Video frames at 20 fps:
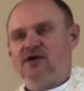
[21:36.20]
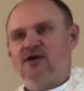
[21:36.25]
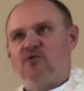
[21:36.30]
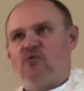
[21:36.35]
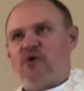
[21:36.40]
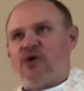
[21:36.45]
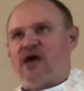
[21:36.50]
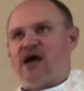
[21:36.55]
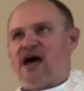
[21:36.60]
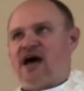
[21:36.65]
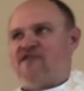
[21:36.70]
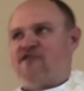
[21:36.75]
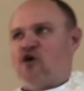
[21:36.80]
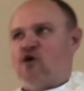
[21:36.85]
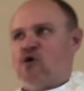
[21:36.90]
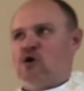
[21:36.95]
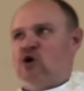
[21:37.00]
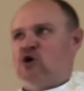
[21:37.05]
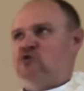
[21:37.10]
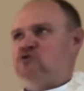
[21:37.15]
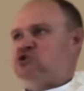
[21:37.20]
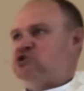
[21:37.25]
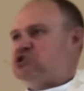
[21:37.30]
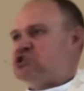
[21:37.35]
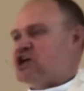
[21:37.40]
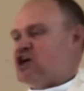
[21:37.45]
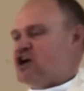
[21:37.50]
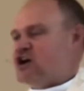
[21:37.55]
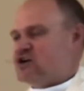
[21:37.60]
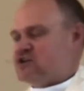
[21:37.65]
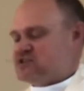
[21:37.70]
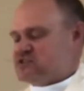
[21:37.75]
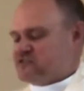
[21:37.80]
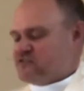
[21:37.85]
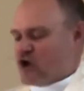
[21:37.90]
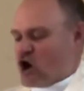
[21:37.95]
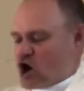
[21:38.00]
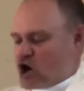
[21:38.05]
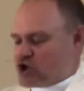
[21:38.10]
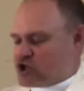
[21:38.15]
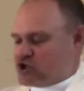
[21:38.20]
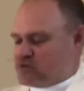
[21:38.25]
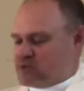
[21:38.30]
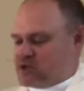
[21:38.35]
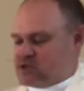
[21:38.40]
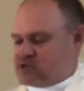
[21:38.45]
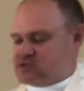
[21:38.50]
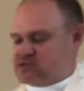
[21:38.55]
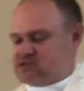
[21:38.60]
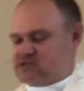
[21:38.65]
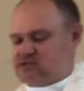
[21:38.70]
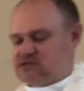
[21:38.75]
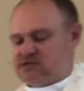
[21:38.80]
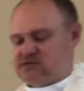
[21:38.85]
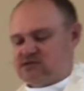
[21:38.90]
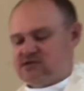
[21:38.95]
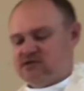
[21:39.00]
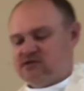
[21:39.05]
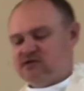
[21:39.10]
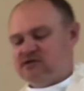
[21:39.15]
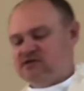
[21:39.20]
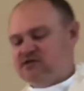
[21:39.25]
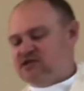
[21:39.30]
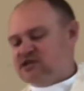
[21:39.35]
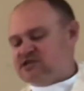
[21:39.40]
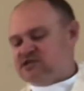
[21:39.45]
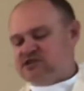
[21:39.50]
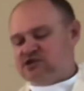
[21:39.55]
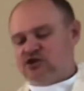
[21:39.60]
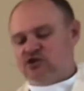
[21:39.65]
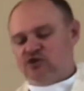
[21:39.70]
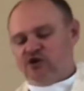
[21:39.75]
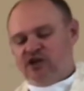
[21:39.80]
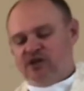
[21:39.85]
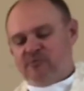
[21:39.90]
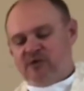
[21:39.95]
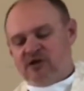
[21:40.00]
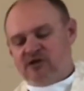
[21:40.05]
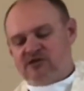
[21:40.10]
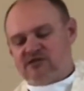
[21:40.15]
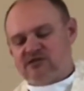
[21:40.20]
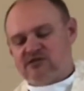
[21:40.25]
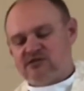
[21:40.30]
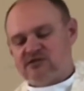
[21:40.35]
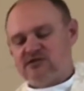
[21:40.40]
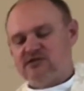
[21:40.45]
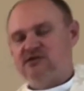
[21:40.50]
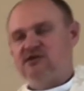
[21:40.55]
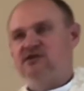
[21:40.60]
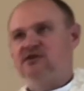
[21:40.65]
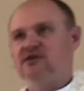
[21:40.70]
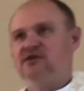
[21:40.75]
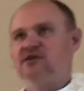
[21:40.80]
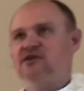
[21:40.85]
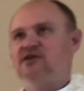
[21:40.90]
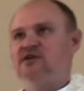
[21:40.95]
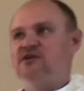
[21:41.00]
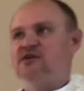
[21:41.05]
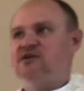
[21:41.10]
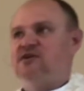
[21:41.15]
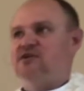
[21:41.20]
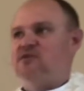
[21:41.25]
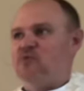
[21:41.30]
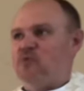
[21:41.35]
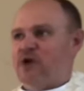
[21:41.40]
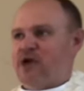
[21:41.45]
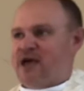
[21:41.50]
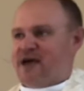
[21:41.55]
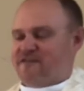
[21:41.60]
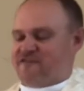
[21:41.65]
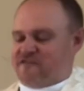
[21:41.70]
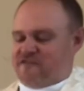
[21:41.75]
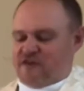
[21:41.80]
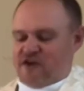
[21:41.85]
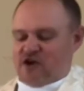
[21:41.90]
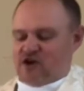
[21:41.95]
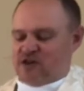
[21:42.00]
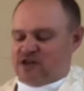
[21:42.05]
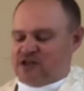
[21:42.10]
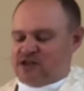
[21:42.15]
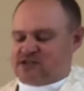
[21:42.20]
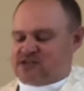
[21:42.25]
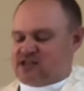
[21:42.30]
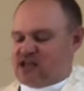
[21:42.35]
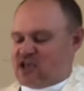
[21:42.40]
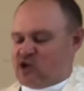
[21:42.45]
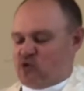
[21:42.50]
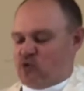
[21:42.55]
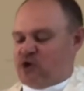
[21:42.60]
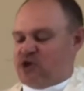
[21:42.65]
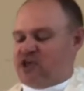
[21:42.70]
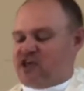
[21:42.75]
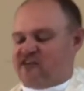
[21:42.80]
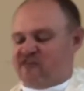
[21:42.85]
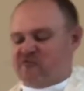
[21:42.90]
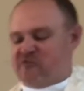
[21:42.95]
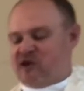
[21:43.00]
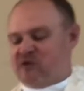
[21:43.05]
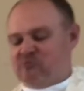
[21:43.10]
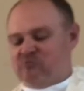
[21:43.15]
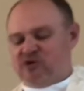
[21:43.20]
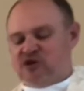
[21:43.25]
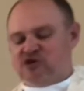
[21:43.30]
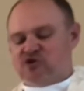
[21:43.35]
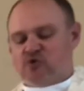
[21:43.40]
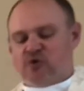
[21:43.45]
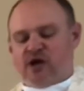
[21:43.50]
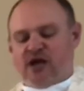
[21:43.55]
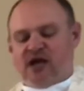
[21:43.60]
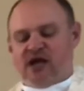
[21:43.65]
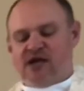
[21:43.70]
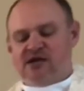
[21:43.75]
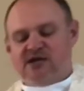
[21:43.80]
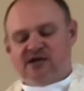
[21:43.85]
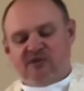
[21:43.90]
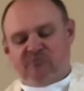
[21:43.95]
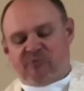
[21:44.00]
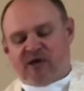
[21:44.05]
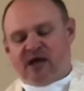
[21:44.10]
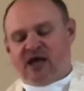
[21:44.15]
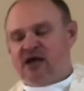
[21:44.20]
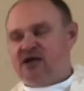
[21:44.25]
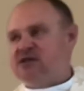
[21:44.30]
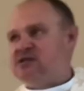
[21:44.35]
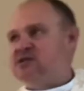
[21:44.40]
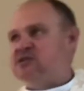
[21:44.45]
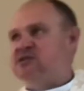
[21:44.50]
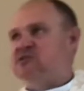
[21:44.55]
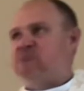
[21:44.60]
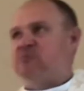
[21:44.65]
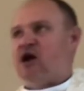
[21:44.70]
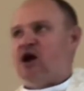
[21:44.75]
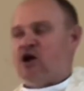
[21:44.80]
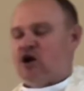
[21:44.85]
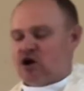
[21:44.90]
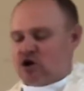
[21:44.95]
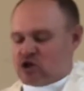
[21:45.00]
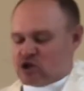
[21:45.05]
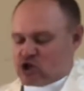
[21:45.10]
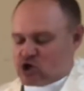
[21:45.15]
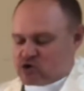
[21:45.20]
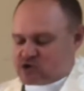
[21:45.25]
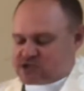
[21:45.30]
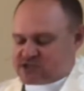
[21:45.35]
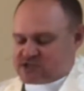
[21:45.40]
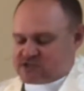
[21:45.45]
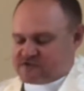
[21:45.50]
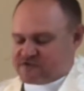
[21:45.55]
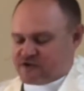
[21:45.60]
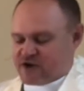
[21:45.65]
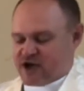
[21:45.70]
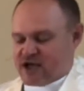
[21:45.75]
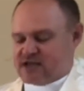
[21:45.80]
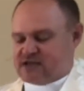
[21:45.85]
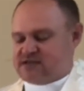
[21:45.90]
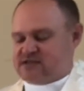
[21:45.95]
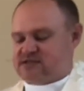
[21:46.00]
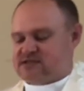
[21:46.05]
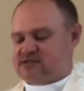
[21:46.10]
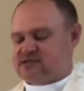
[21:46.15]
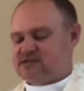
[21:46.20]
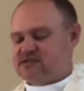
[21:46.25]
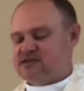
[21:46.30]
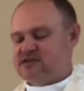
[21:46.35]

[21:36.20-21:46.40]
We have our own shares of arguments, disagreements. We have feelings like we have been betrayed and abandoned by our closest friends.